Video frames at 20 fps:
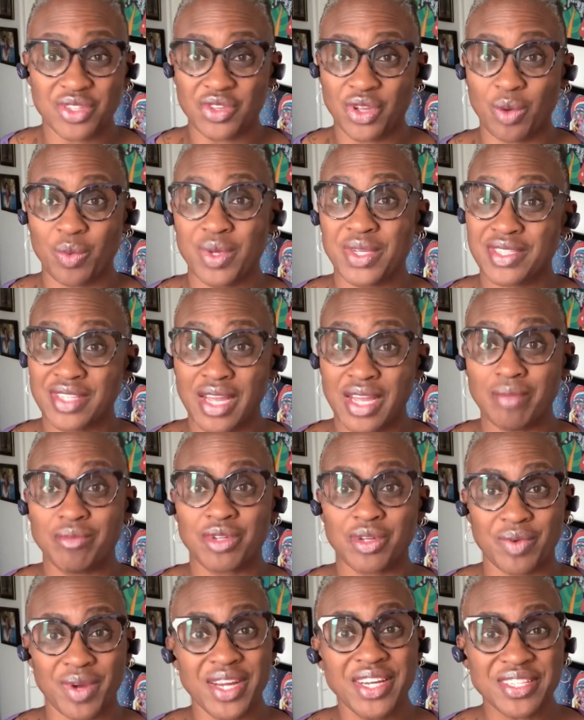Always Time to
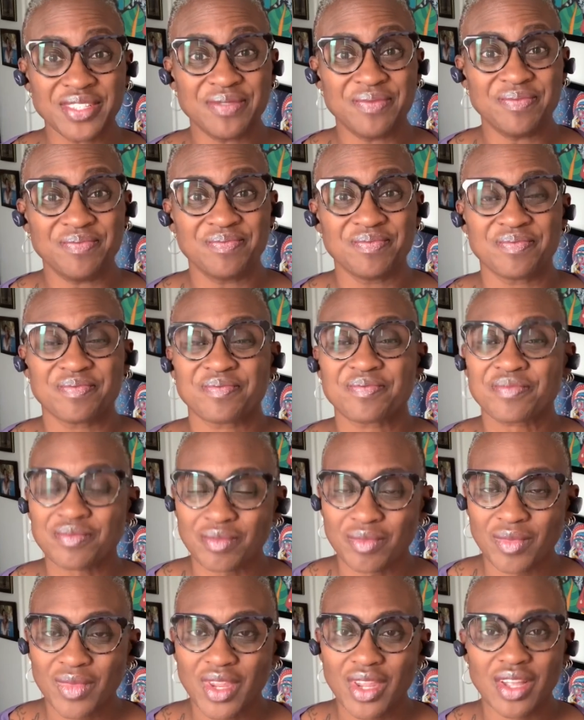Write.
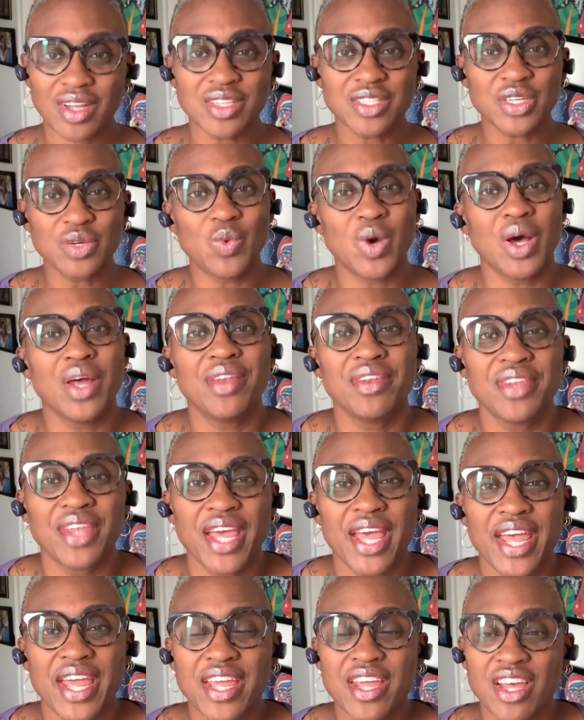It's a
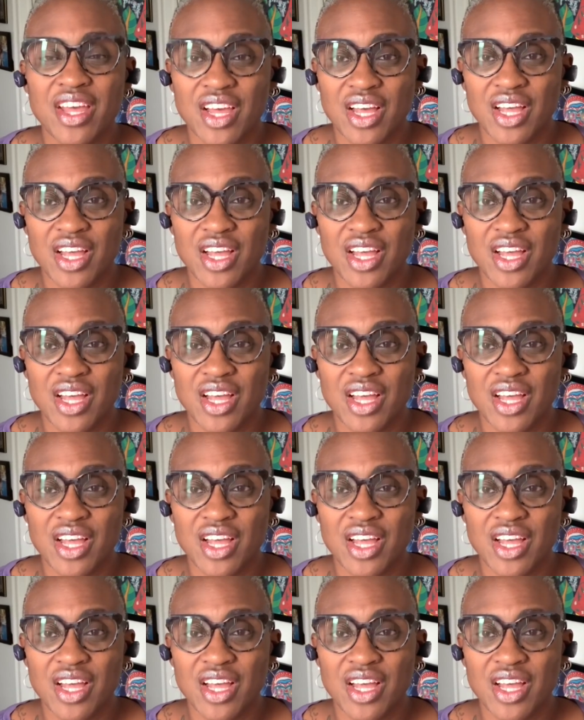one-day